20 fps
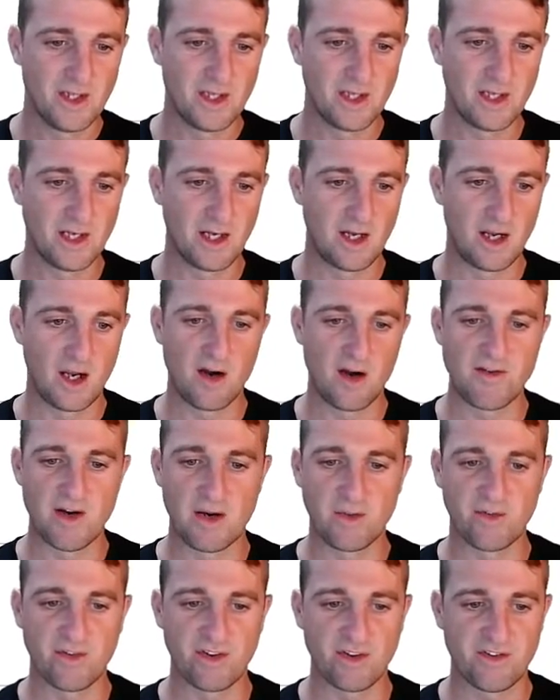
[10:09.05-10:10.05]

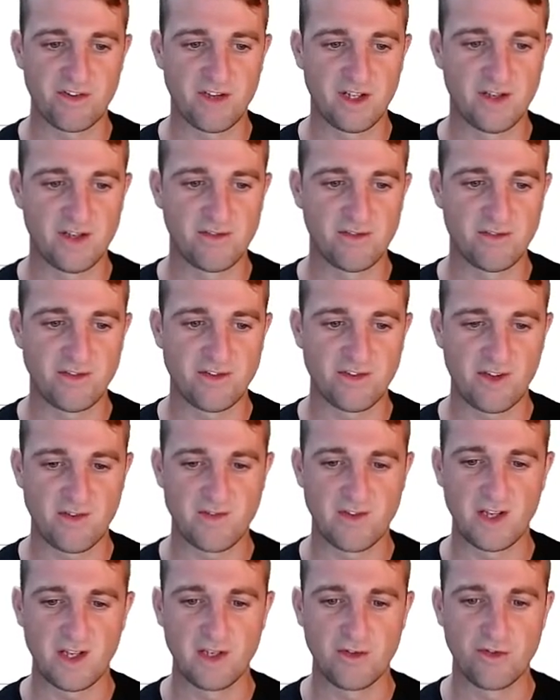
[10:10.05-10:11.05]
Around
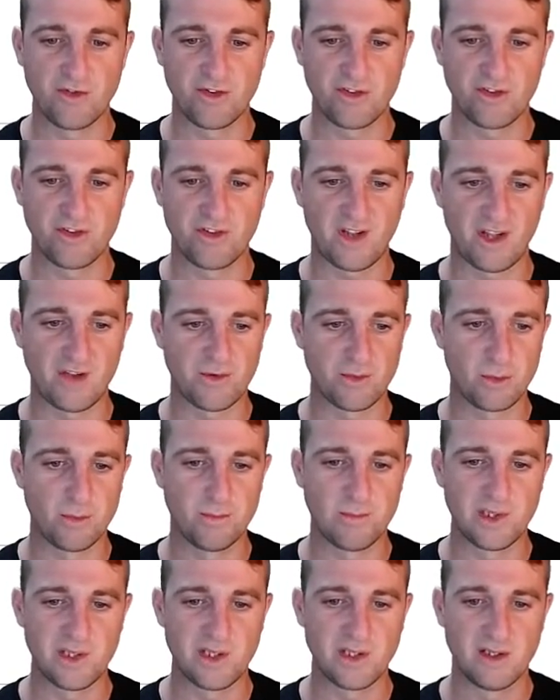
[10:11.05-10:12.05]
1,600-1,700 sats would
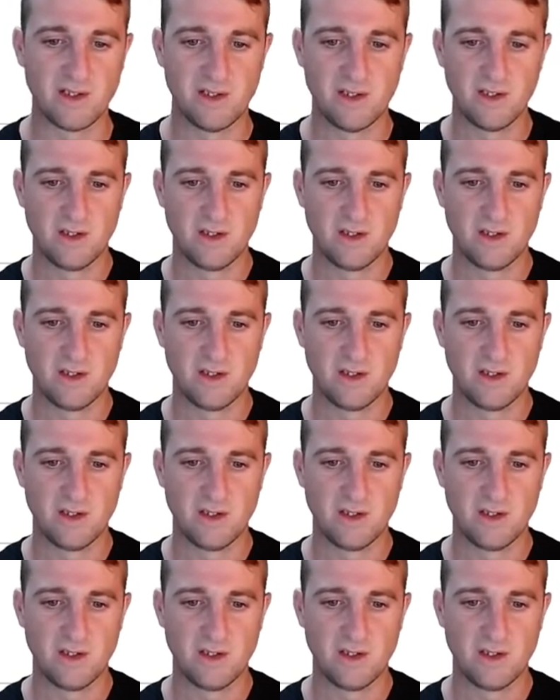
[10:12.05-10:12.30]
be